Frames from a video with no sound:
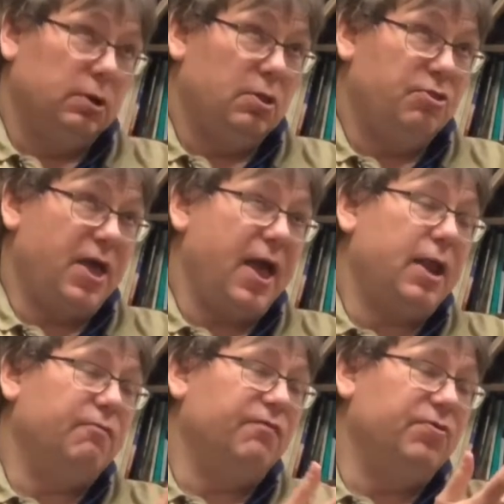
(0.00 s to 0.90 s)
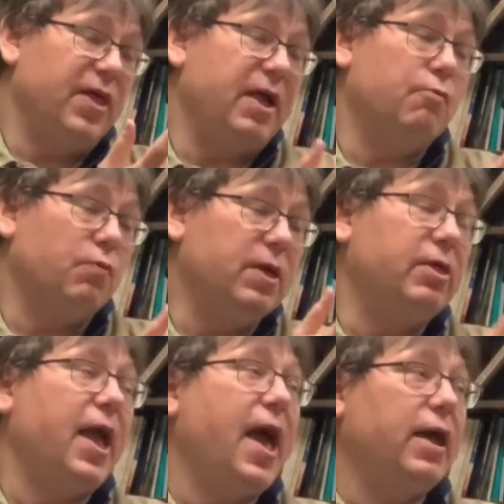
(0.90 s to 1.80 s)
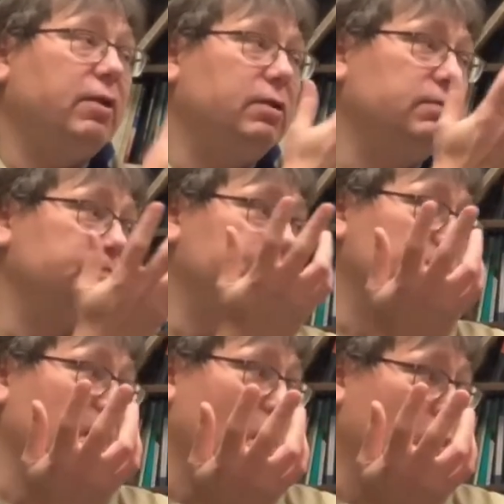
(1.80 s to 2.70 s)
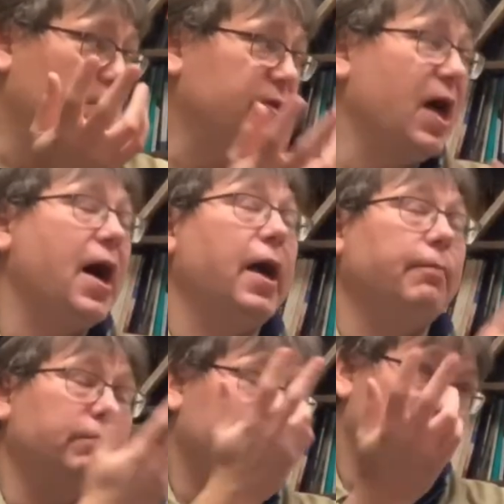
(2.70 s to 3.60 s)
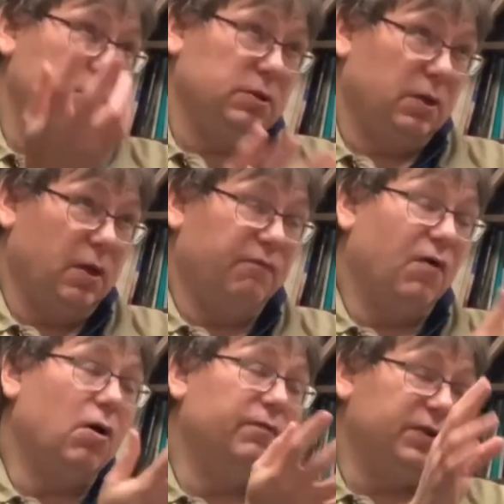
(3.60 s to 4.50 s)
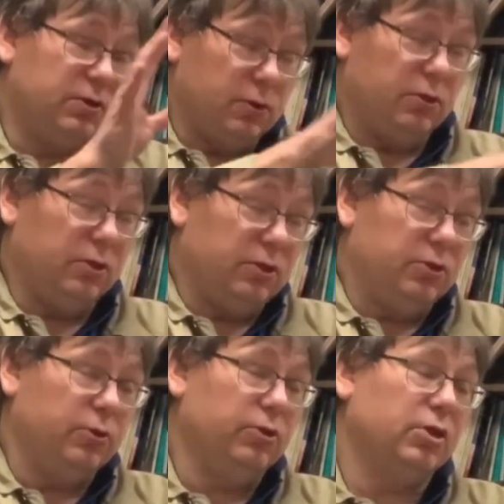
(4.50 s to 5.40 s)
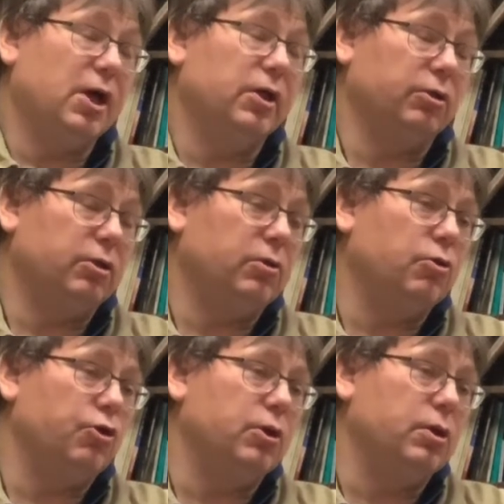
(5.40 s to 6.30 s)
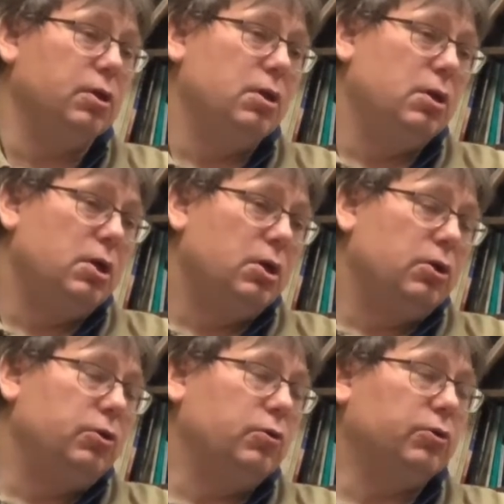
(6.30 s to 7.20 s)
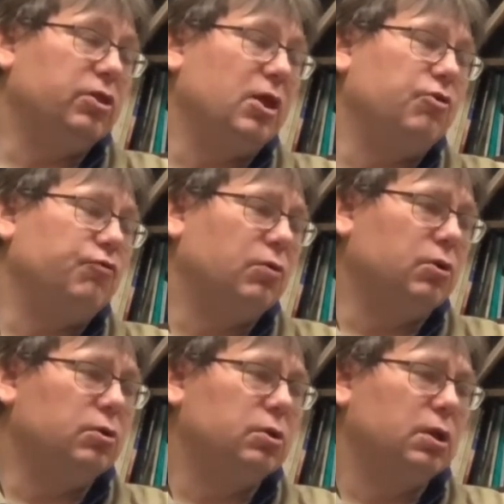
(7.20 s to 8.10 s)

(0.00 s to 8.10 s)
they really had over time evolved into this Constitution. North Central,